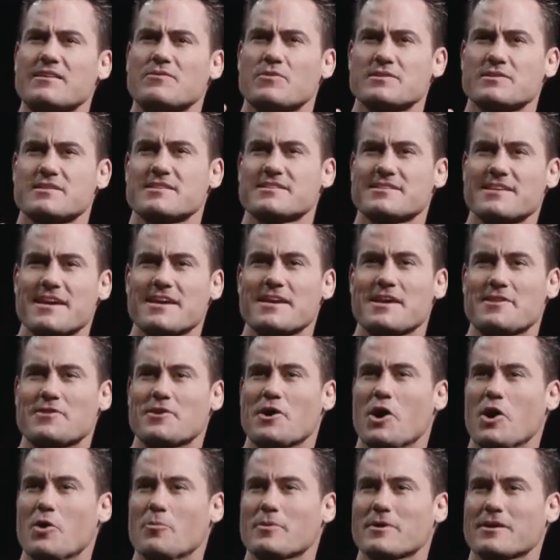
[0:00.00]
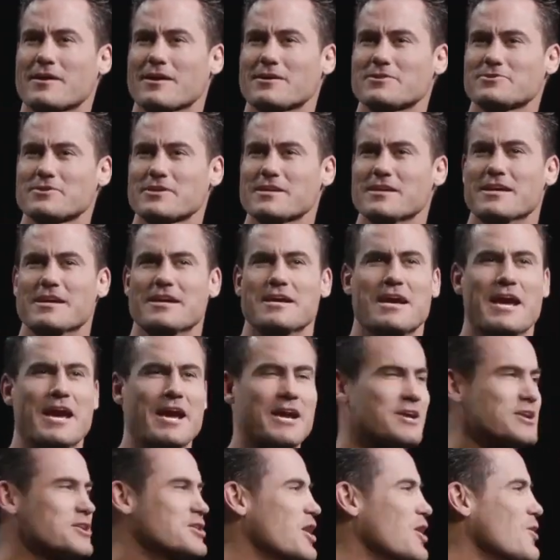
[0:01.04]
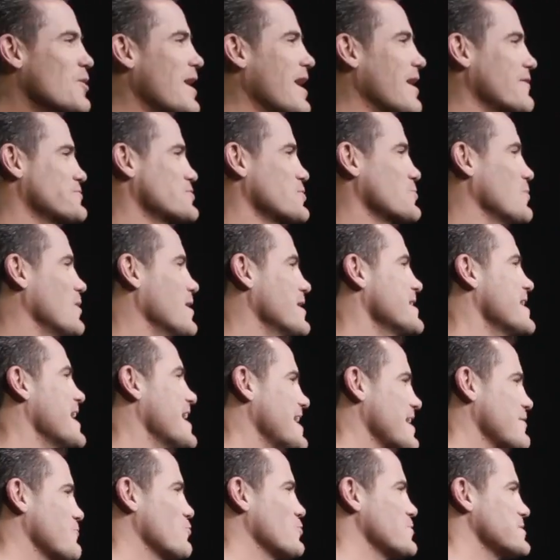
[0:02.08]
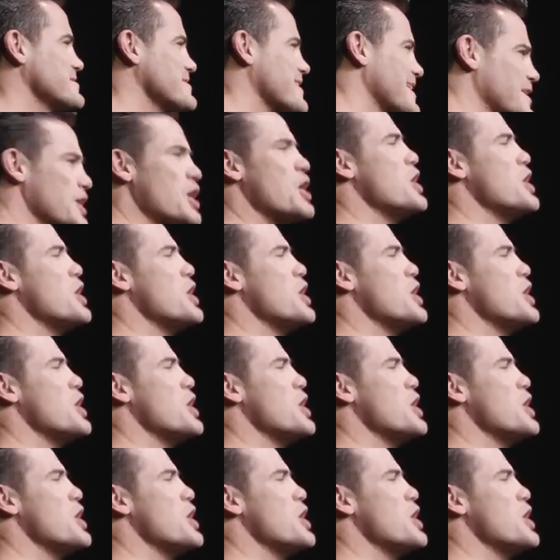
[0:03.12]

what does it say, in the open country and go after one? And everyone's like,